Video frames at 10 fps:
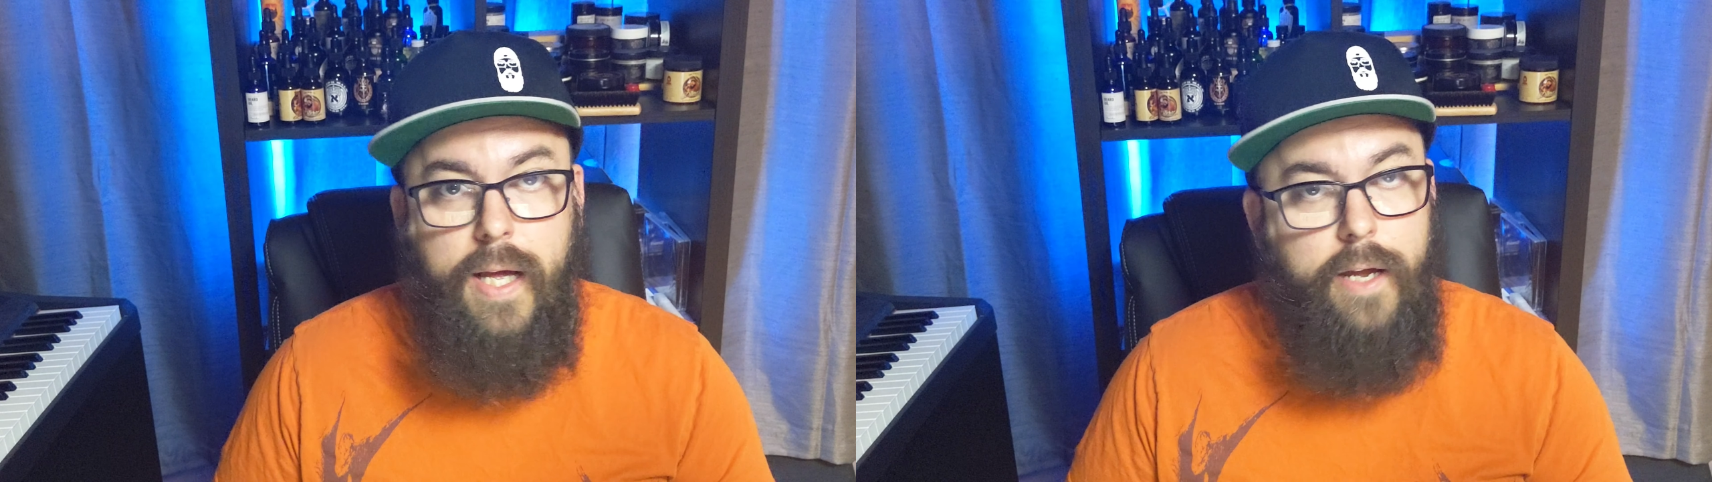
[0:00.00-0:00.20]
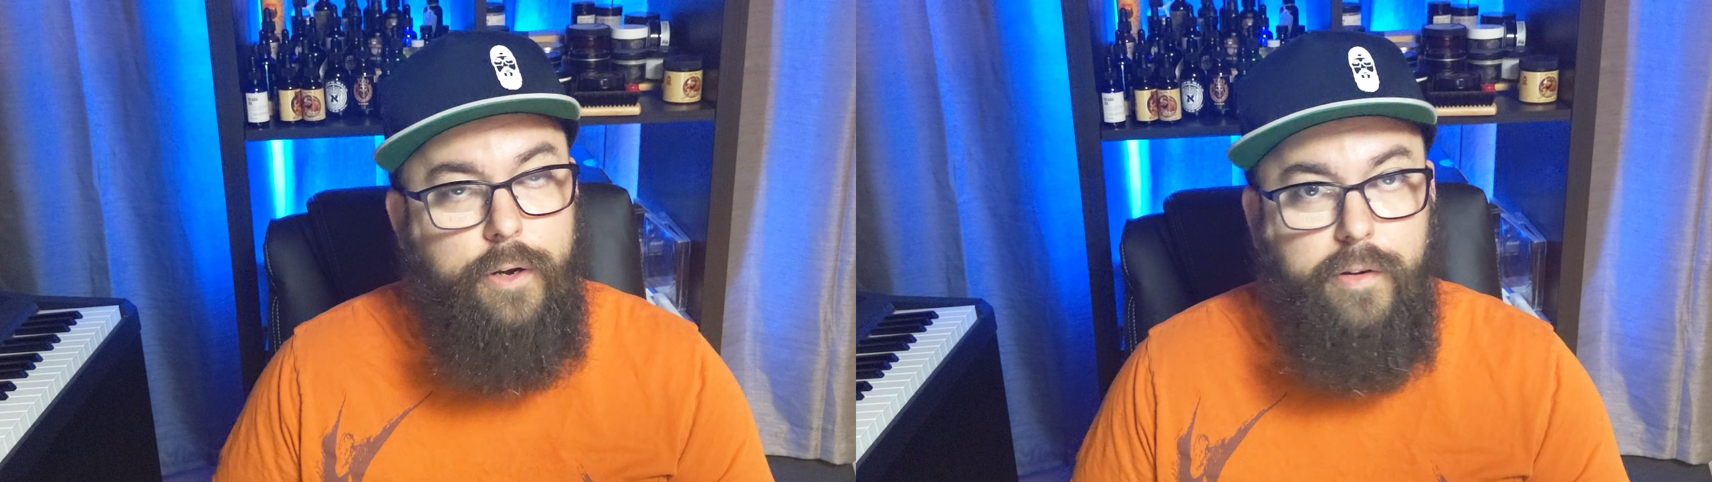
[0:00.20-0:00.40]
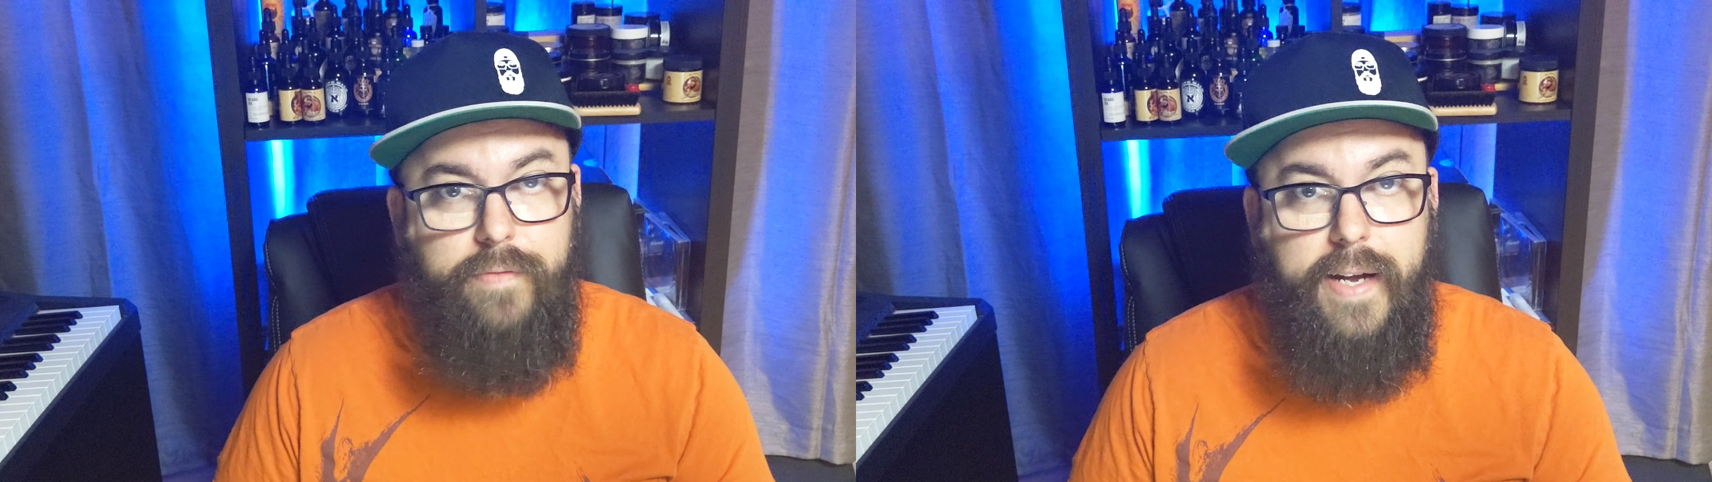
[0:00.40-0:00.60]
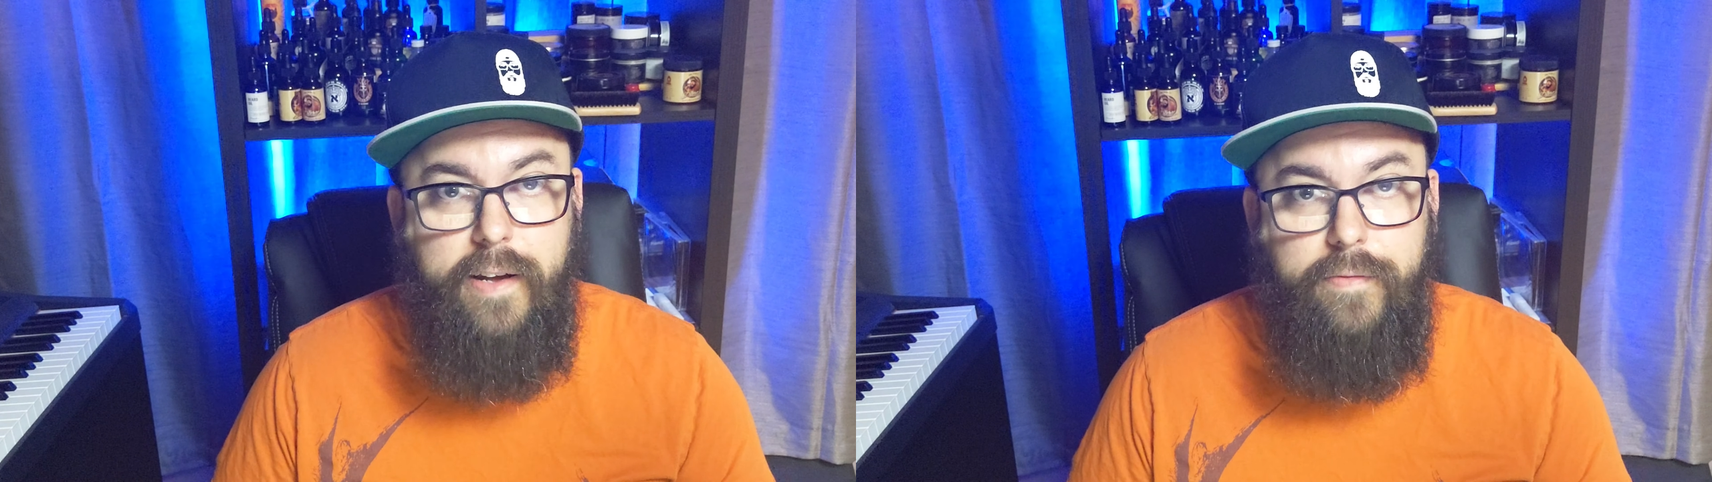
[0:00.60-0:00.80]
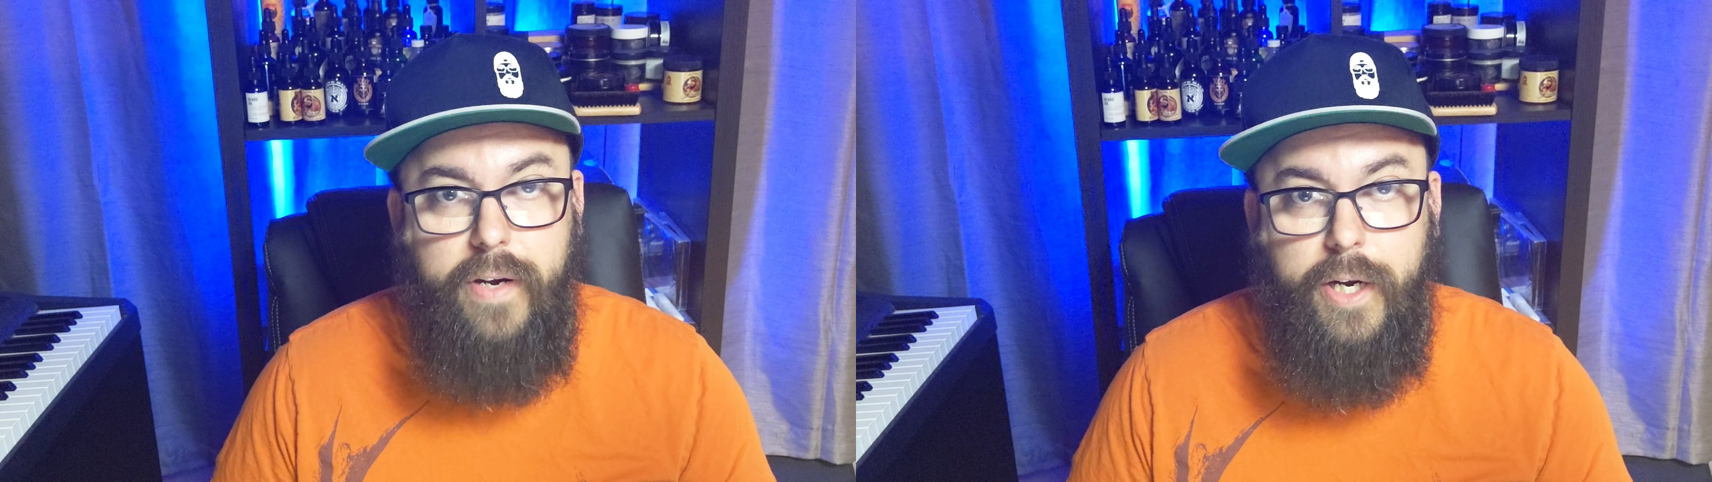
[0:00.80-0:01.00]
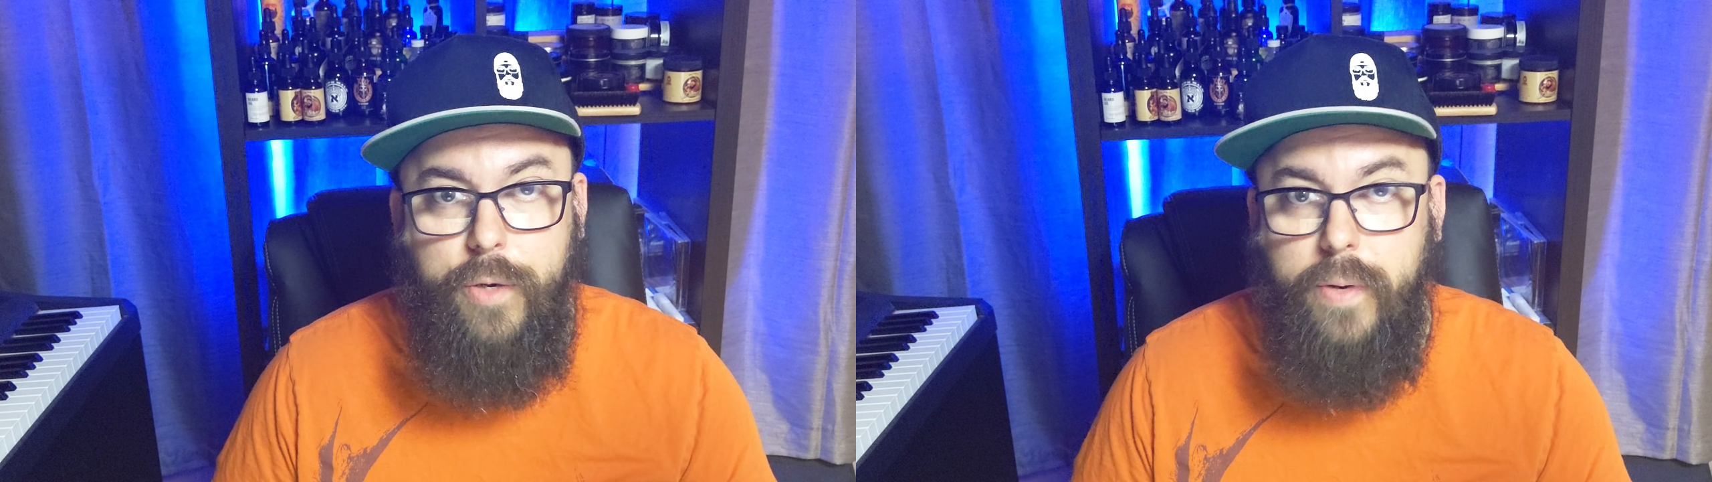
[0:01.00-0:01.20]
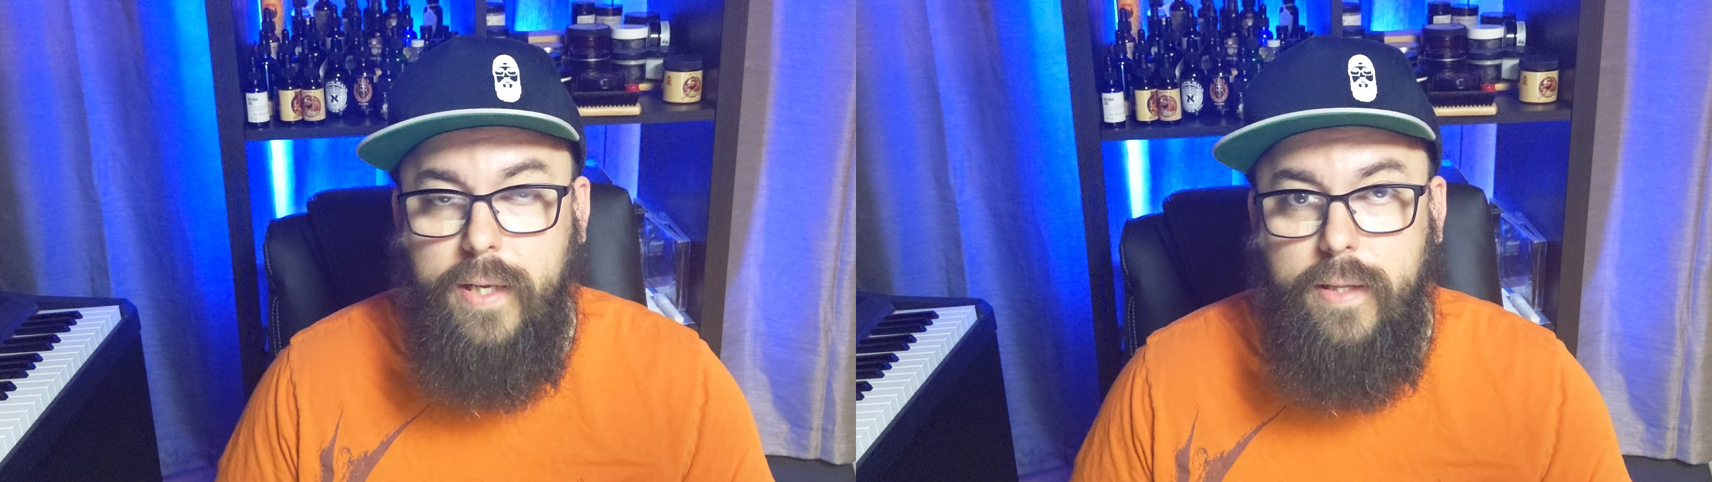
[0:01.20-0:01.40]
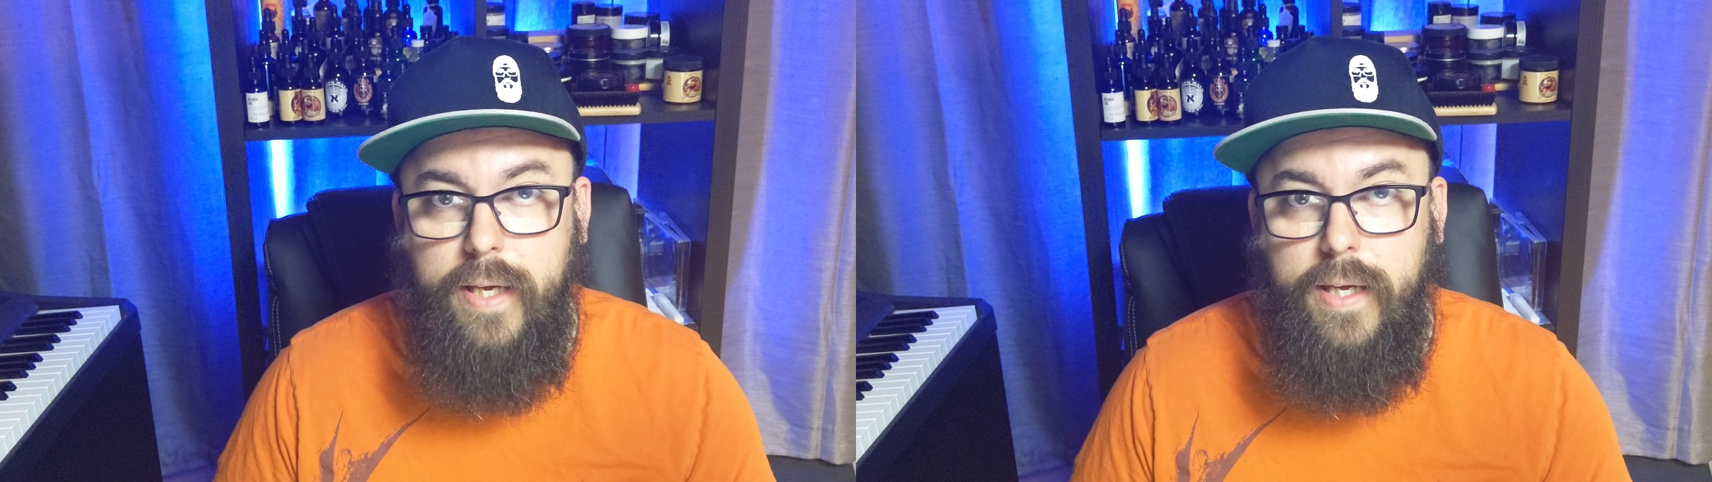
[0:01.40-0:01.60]
you're going to find out very
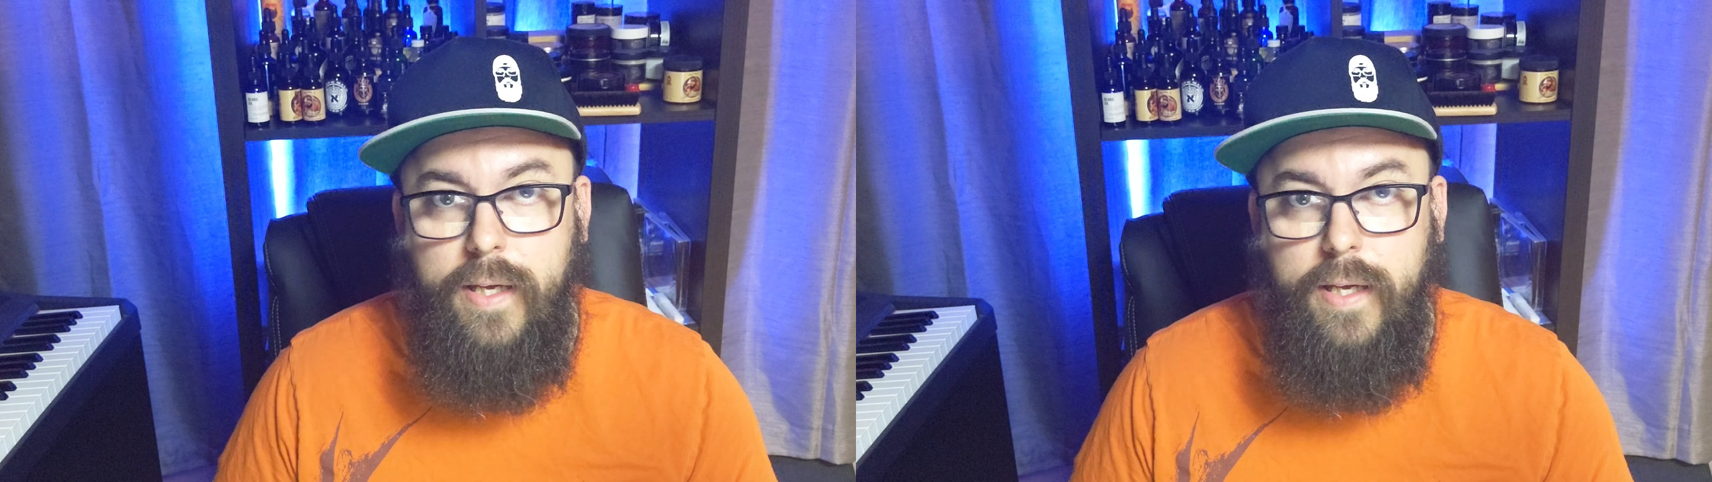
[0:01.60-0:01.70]
quickly